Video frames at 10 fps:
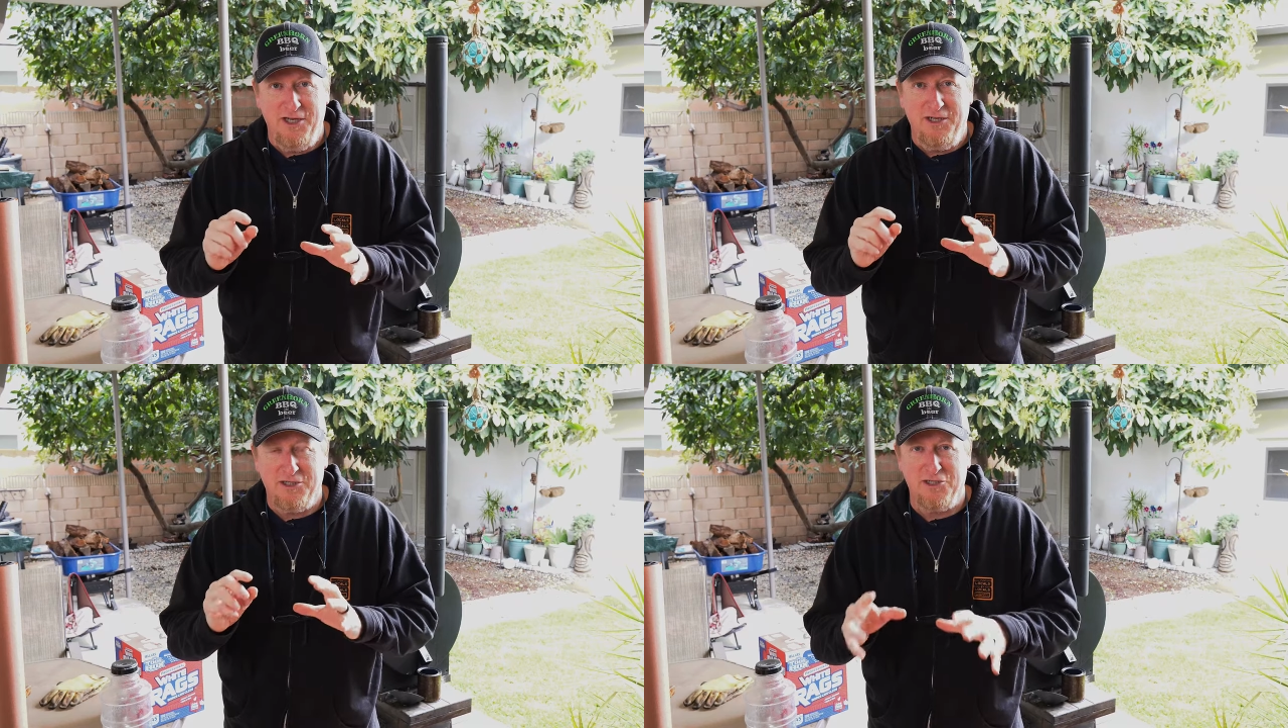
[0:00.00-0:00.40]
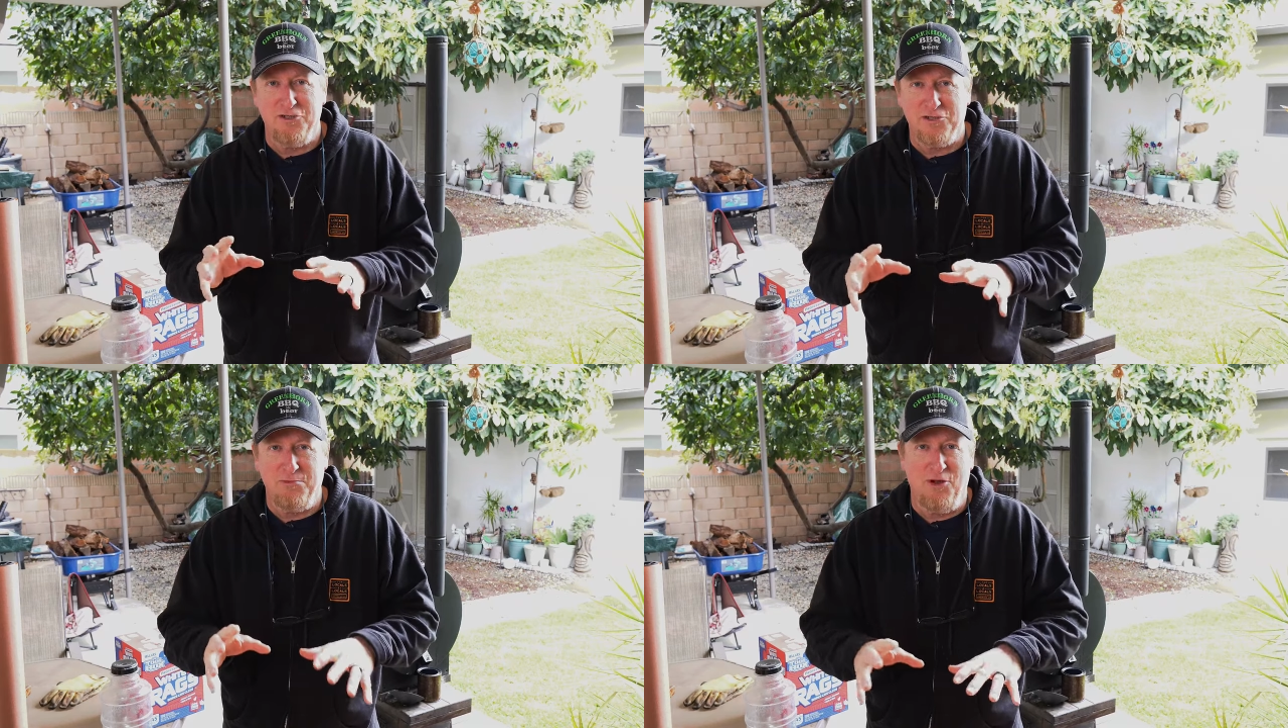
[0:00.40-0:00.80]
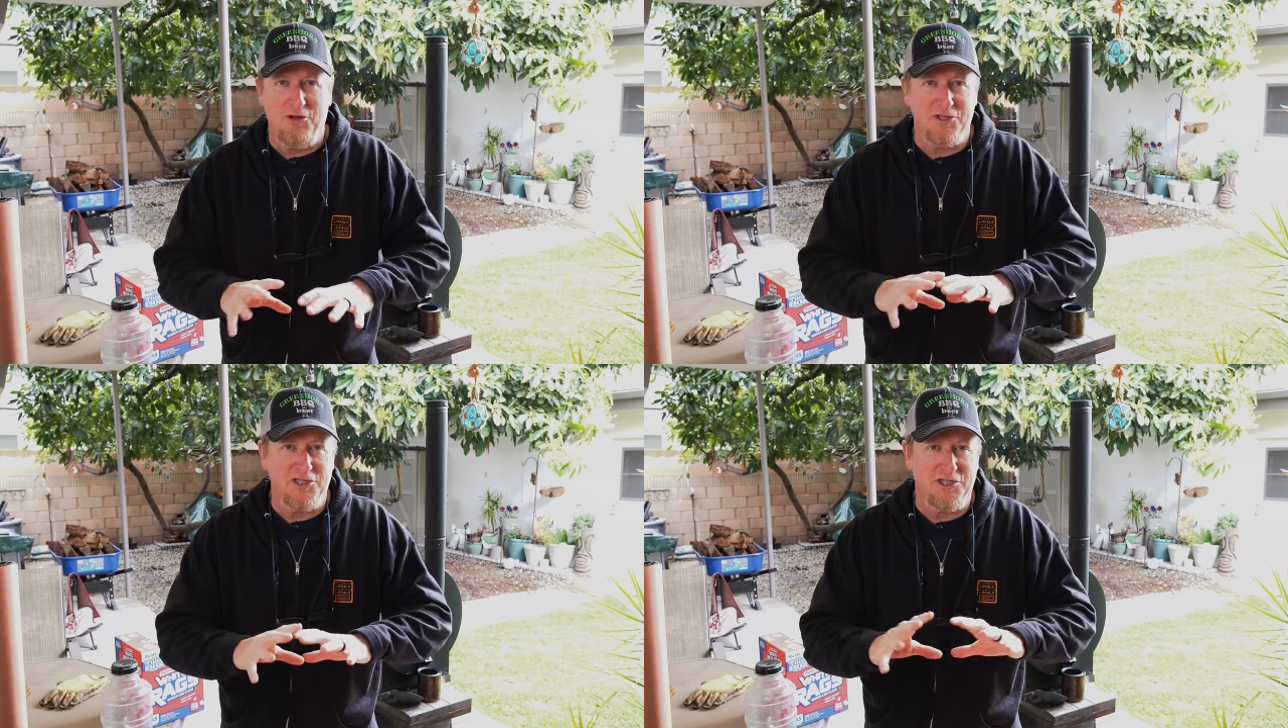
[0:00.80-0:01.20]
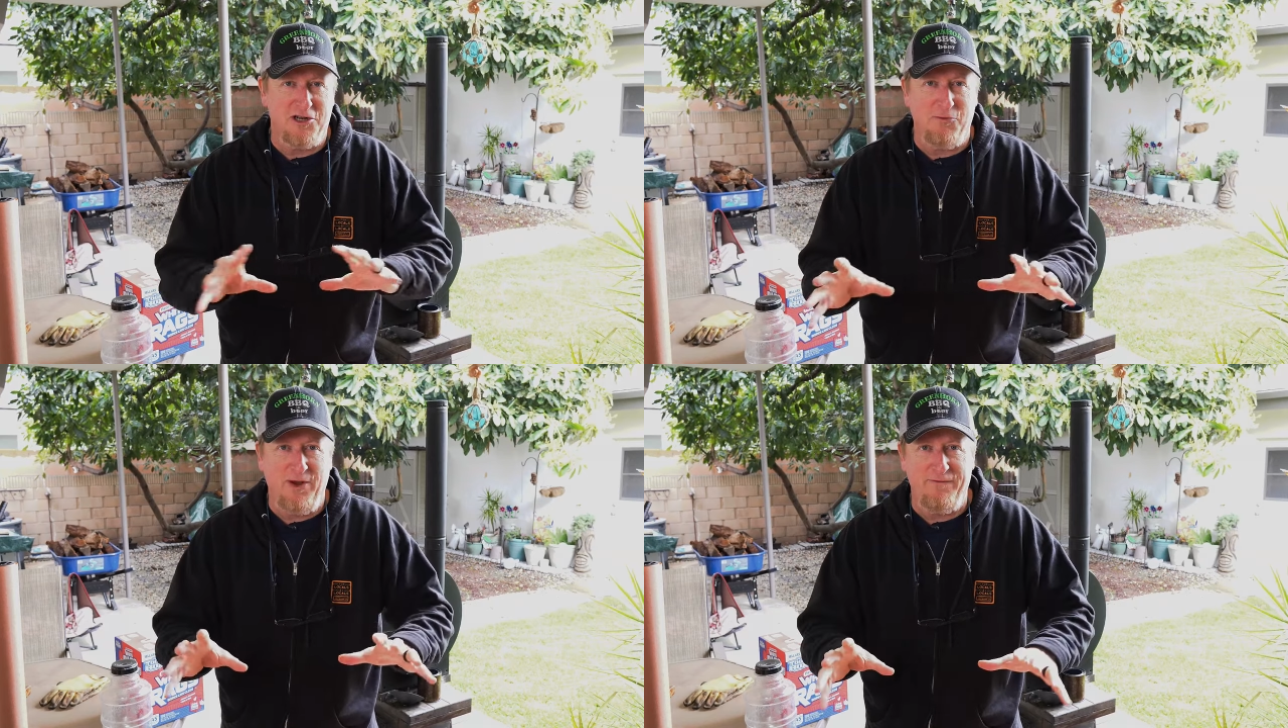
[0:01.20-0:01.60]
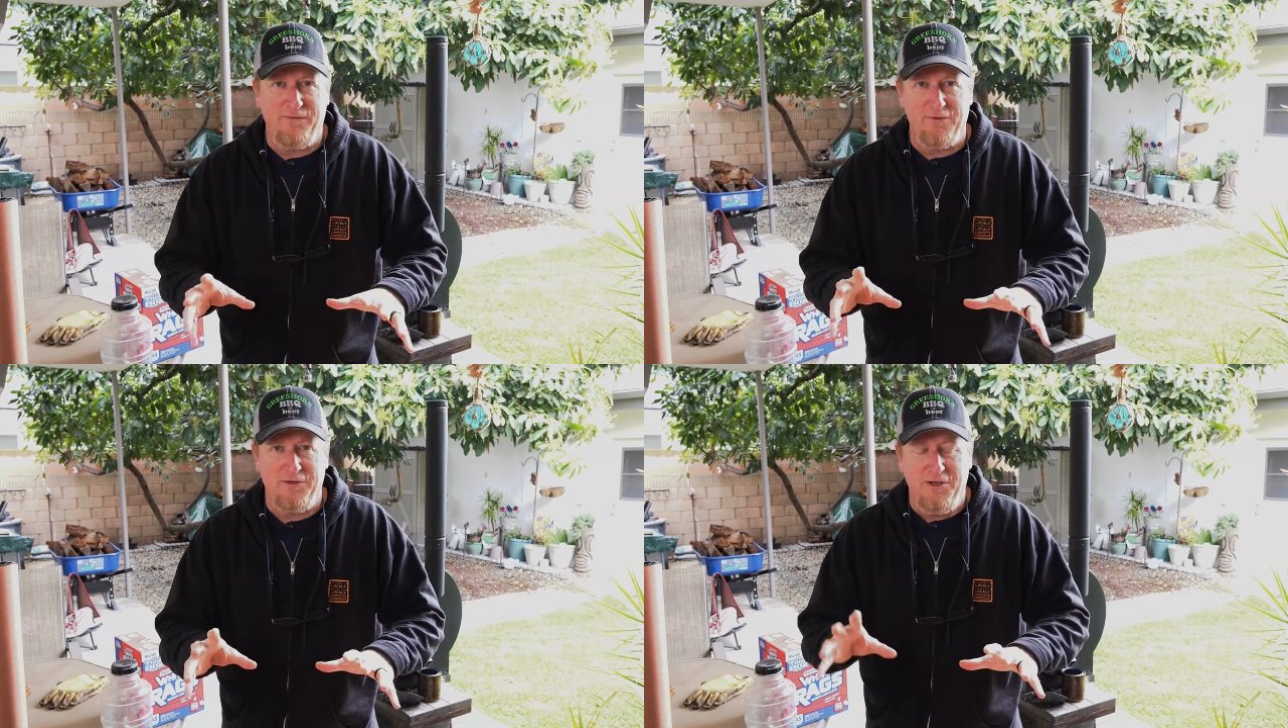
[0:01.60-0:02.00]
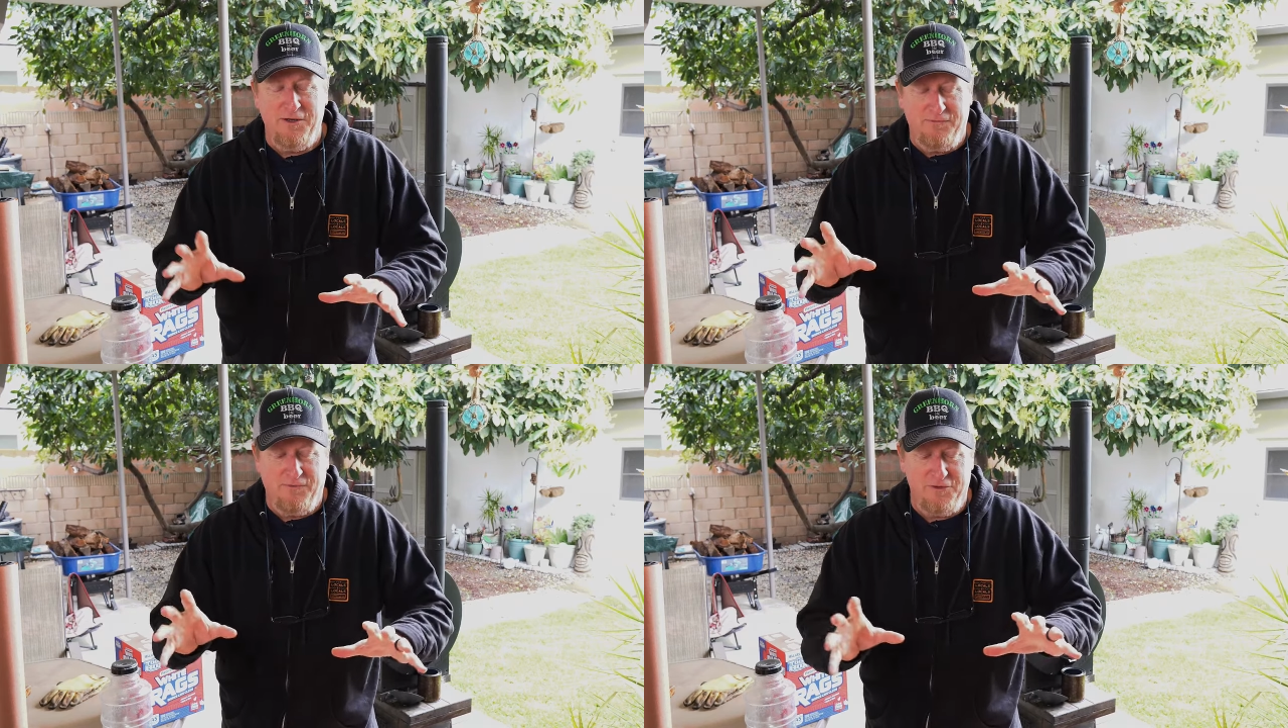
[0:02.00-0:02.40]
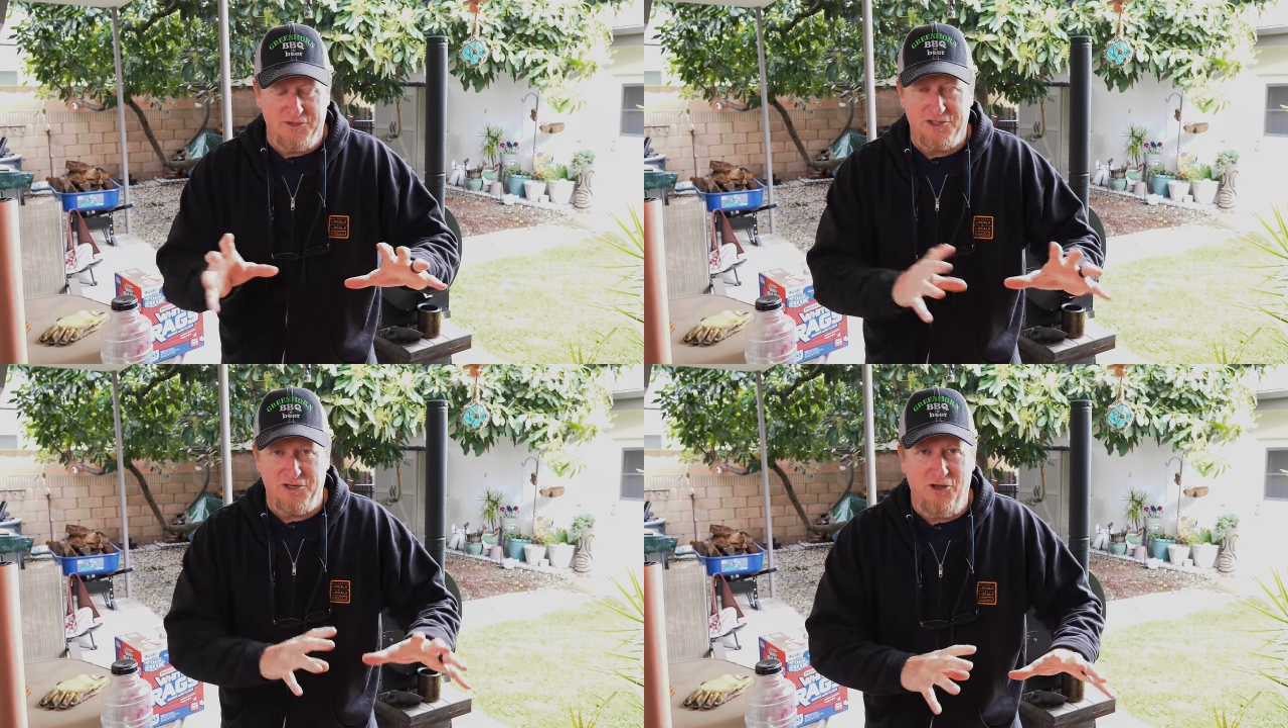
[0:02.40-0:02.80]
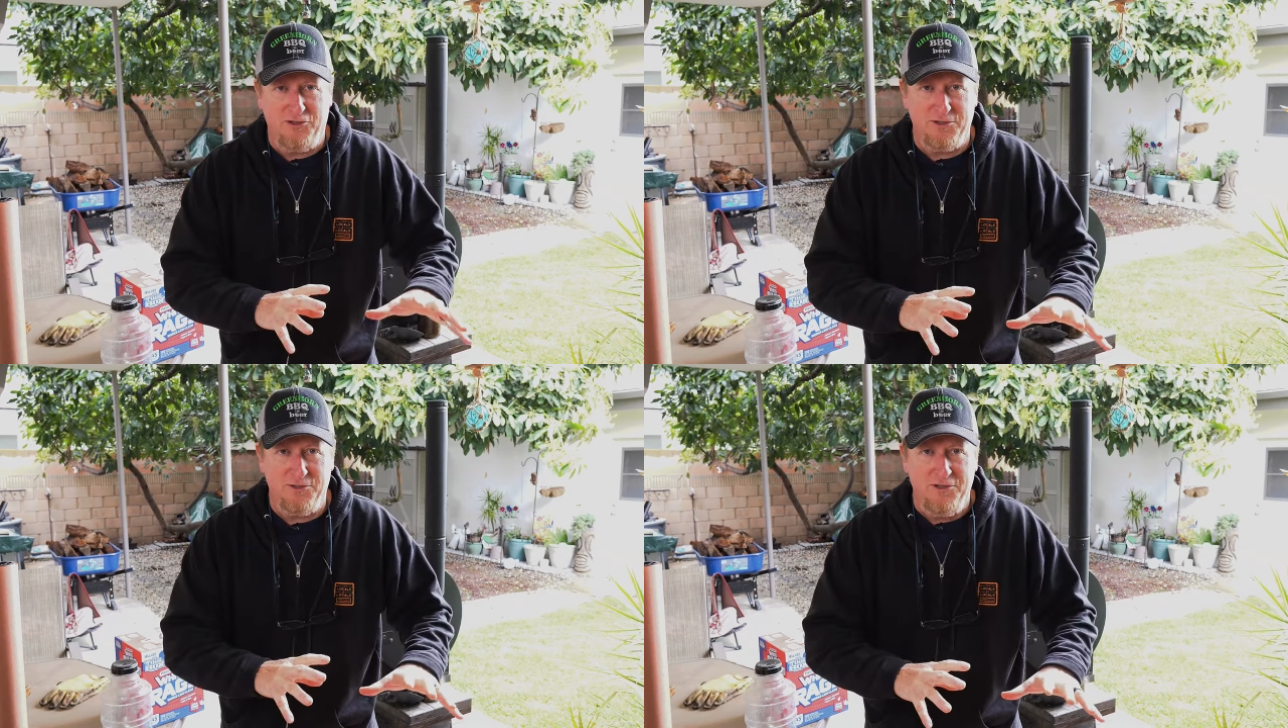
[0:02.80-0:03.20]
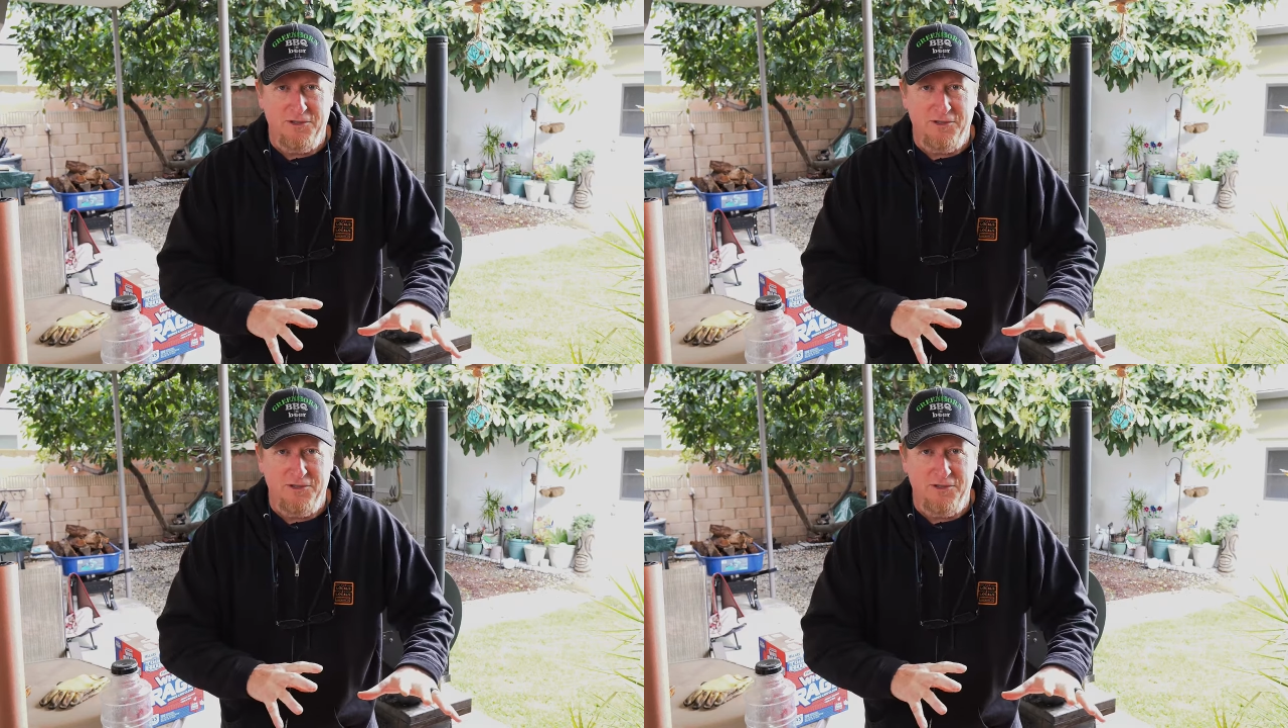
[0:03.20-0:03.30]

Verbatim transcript: It's too small to sit there and wait for, for the stall to